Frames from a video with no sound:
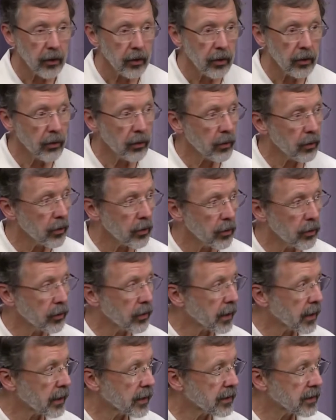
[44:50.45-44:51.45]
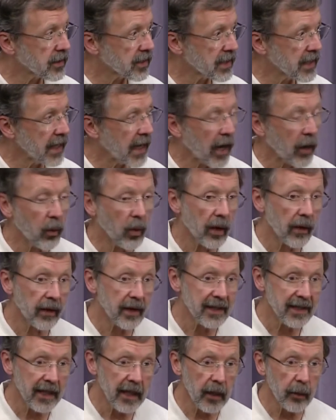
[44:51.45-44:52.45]
You, you can see how well
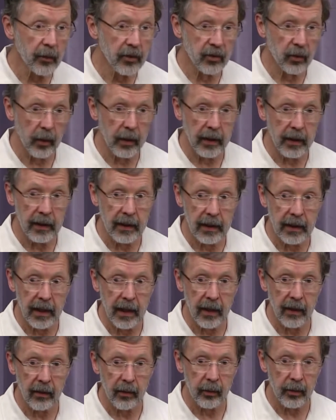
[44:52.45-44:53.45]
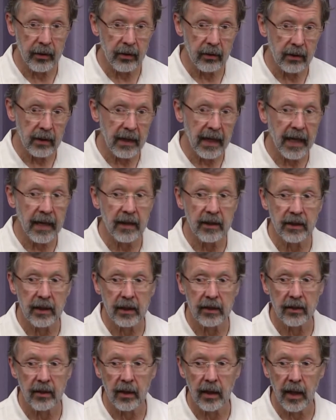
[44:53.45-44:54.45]
the team is working together, but you can't
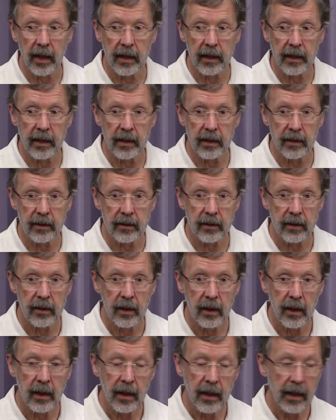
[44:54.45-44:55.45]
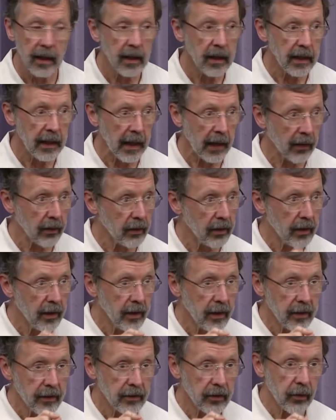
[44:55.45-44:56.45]
judge the ideas. Now,
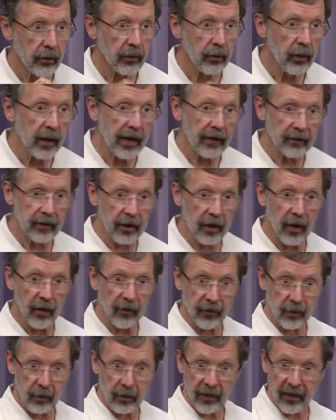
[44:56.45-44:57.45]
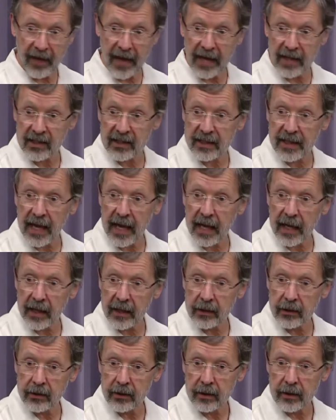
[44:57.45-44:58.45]
so we have to go from that
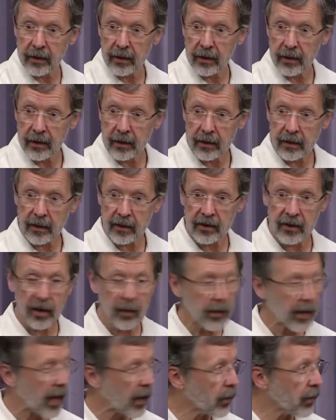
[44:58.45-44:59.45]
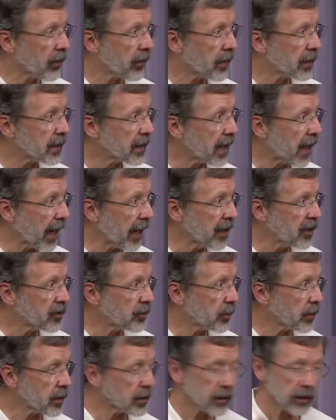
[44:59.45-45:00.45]
stage to somehow with
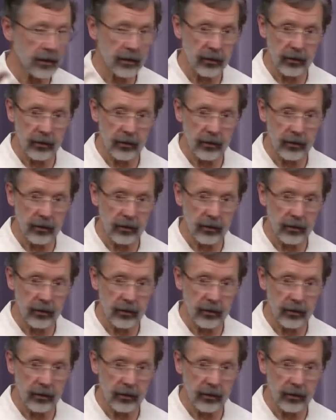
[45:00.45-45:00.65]
engagement